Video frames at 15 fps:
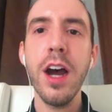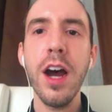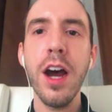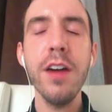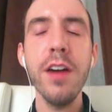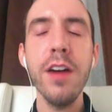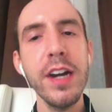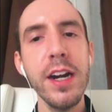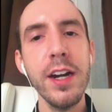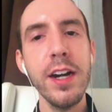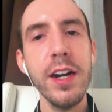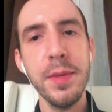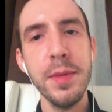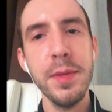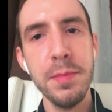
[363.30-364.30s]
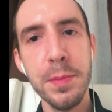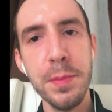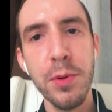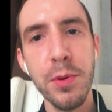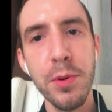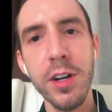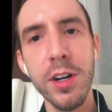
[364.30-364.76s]
not very many
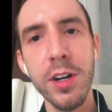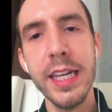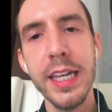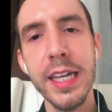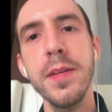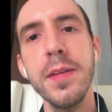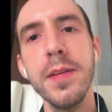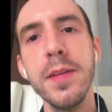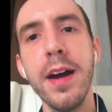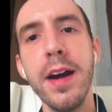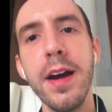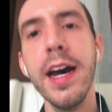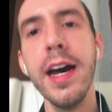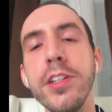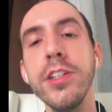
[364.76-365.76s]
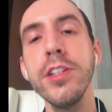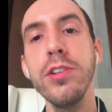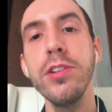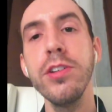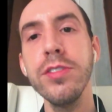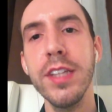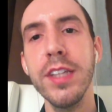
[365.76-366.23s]
people are thinking about how to
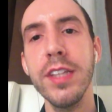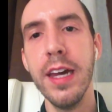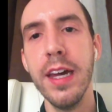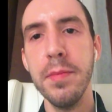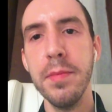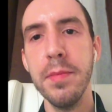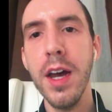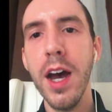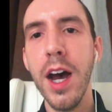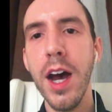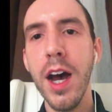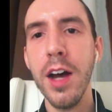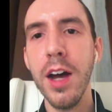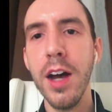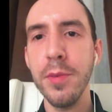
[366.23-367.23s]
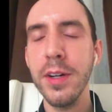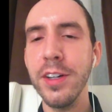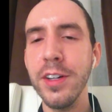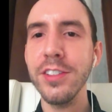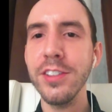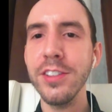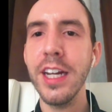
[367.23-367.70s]
use them for mental
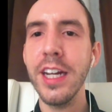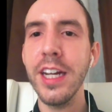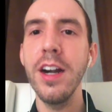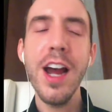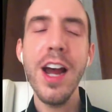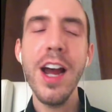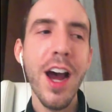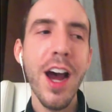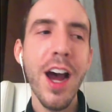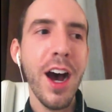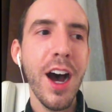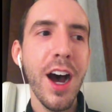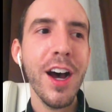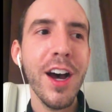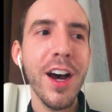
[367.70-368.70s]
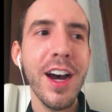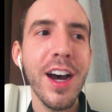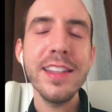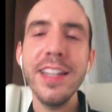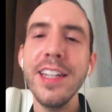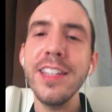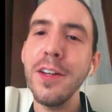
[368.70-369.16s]
health care. I
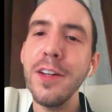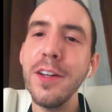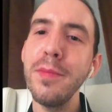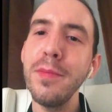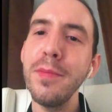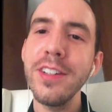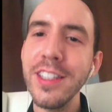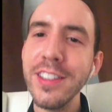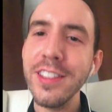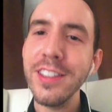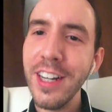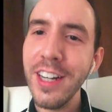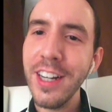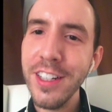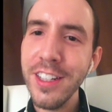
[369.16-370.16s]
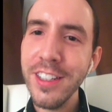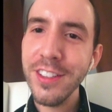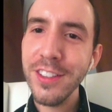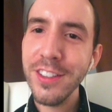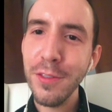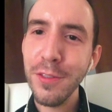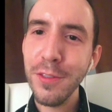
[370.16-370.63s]
think that mental health care
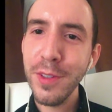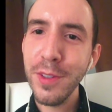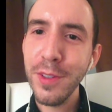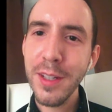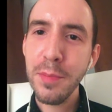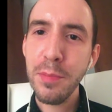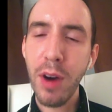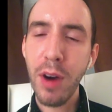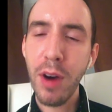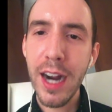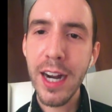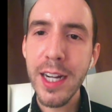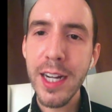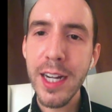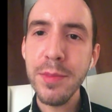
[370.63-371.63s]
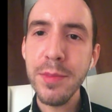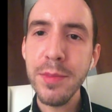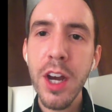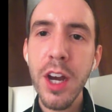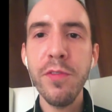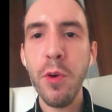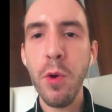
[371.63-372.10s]
is really primed
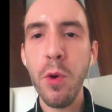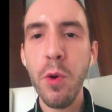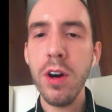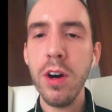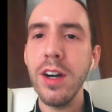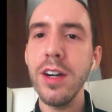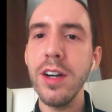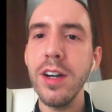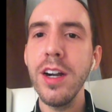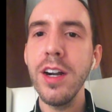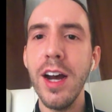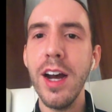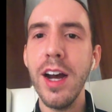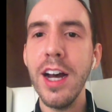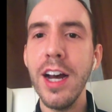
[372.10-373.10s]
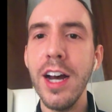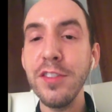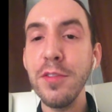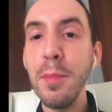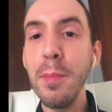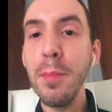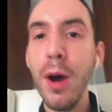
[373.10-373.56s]
for
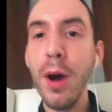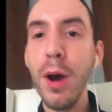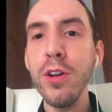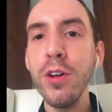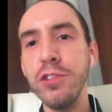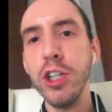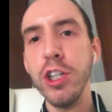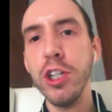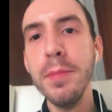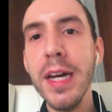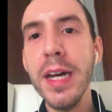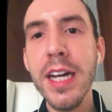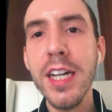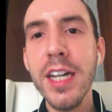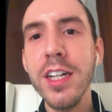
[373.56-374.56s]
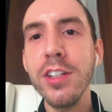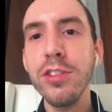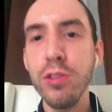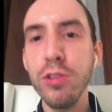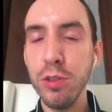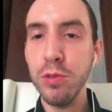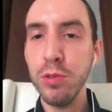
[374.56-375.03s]
this mode of treatment
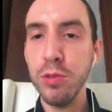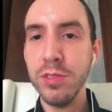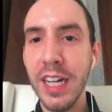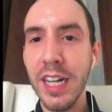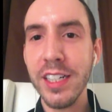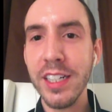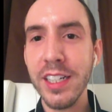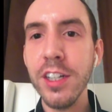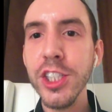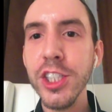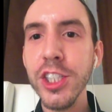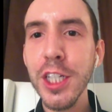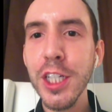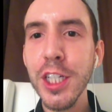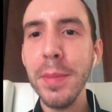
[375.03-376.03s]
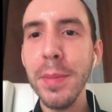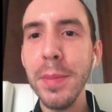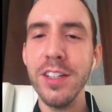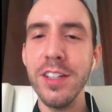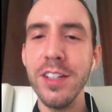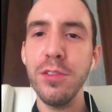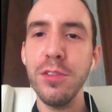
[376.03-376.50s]
through technology,
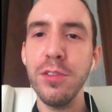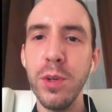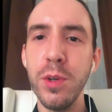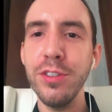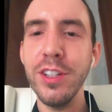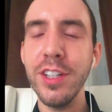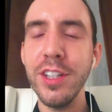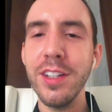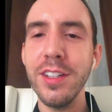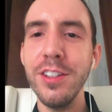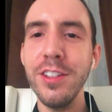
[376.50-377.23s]
because we're using,